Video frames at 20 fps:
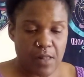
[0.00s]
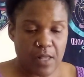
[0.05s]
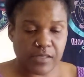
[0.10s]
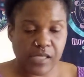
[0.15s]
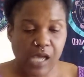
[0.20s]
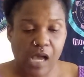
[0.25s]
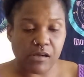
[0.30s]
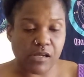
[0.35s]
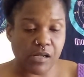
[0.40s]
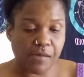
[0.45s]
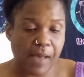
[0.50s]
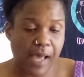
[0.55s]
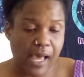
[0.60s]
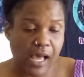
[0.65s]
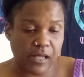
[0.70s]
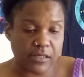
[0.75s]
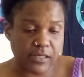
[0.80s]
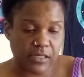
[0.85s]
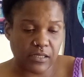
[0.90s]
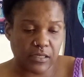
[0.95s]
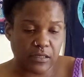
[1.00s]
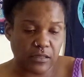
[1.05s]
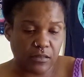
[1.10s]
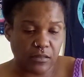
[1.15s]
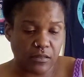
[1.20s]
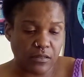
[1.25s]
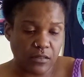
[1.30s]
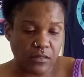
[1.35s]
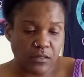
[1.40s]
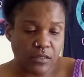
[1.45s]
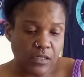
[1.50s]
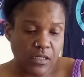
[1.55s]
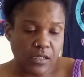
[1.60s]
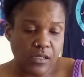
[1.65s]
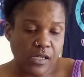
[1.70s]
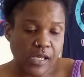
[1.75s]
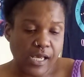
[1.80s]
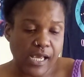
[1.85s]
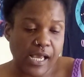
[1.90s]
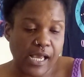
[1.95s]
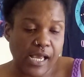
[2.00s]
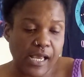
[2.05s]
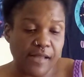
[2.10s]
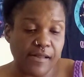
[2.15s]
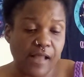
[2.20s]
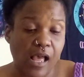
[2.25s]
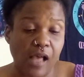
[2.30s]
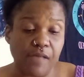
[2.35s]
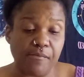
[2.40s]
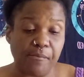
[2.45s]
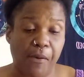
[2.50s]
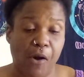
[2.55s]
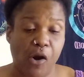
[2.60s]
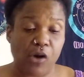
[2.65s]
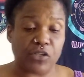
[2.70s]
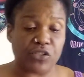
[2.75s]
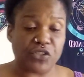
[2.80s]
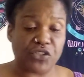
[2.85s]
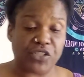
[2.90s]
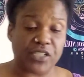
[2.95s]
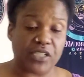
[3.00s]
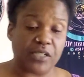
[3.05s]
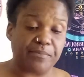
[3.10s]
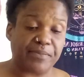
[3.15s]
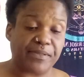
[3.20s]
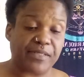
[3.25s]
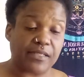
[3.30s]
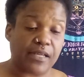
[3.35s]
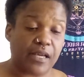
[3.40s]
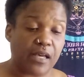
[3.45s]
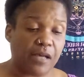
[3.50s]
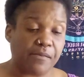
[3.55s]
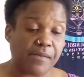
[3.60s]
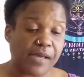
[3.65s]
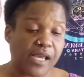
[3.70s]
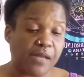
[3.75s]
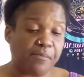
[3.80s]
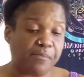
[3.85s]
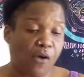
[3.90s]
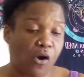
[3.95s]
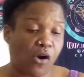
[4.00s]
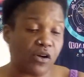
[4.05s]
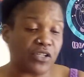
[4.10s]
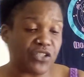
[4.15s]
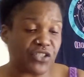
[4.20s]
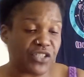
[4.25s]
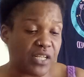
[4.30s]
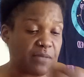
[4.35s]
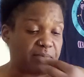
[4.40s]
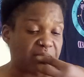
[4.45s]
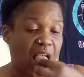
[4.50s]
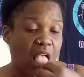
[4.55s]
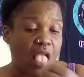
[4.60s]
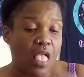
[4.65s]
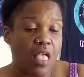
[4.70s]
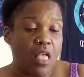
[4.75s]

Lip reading: Talking about in partnerships. Yeah, in partnerships.